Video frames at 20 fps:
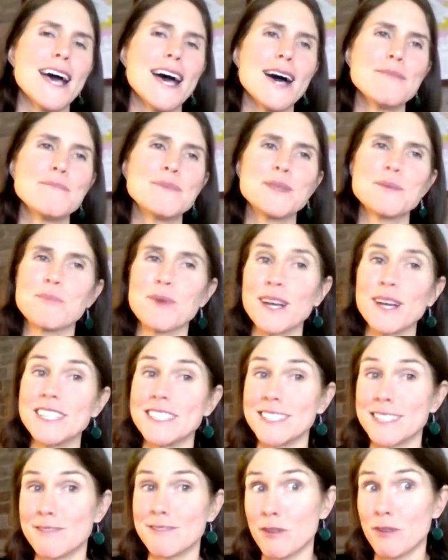Um, but the
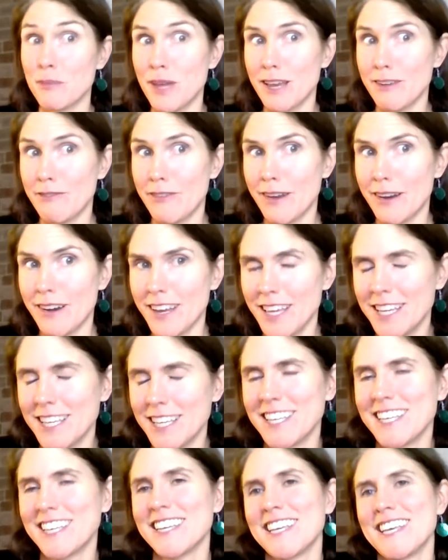prices have remained very,
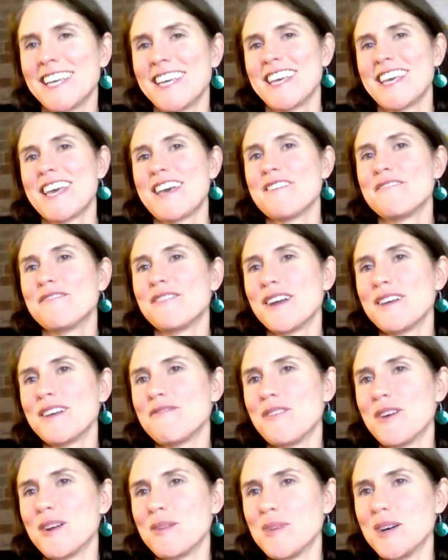very
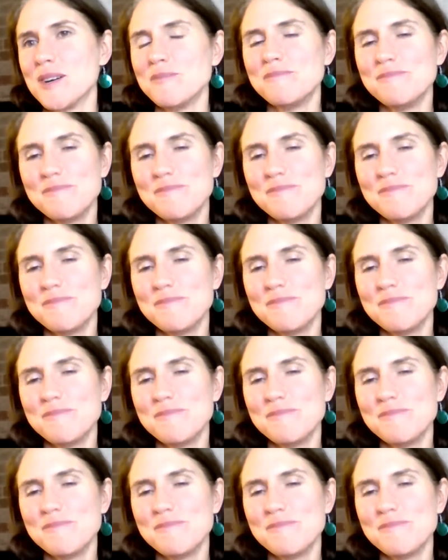affordable.